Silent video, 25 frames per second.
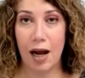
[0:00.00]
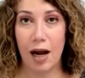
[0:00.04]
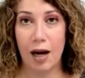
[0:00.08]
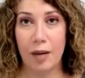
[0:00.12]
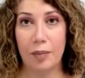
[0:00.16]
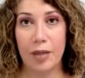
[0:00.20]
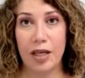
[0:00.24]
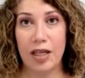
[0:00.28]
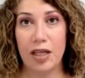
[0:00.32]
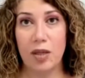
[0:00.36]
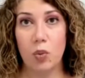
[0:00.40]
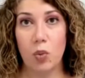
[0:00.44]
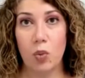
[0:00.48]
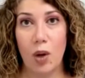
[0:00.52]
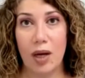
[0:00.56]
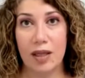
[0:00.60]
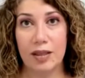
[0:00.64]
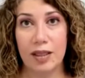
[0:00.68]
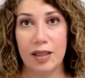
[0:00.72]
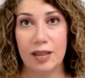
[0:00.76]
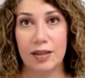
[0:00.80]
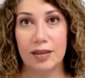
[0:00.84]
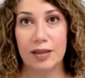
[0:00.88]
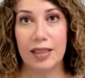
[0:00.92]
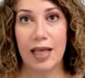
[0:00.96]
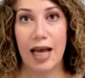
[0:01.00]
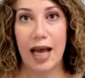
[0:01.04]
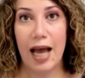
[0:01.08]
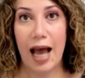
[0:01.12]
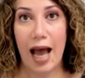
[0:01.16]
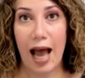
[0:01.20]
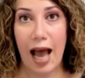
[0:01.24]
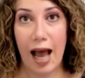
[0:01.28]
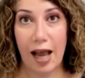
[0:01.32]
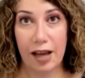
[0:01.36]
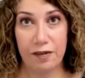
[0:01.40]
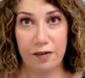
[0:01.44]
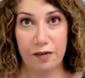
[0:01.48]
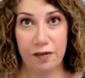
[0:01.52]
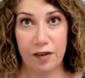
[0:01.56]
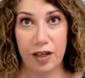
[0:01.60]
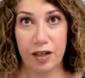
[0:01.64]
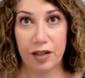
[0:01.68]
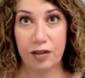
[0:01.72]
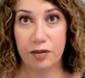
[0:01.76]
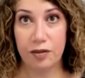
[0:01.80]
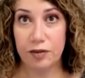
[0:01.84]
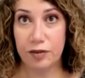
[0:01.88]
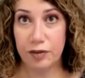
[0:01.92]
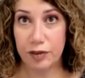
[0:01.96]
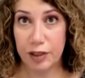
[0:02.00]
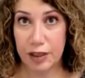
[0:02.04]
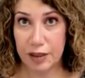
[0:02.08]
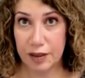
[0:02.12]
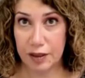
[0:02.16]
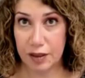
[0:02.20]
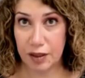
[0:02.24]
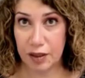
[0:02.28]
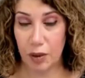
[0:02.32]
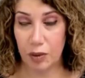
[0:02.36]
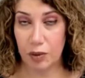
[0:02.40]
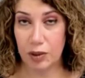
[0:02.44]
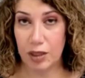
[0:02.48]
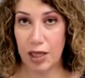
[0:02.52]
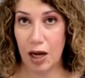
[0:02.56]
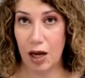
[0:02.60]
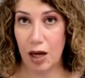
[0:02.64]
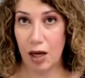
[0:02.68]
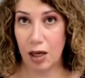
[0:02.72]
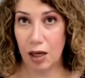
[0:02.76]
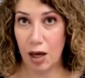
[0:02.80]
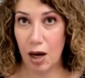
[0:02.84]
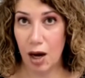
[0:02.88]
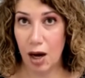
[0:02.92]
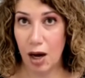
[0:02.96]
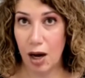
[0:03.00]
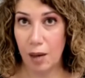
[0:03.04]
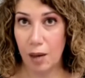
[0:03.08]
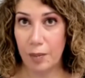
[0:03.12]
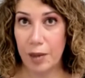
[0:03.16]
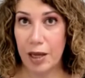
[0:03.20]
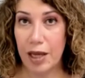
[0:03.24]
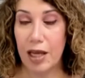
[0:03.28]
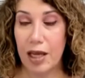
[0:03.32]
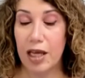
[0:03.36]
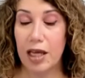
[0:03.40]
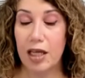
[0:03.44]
harmonywellness-frisco.com,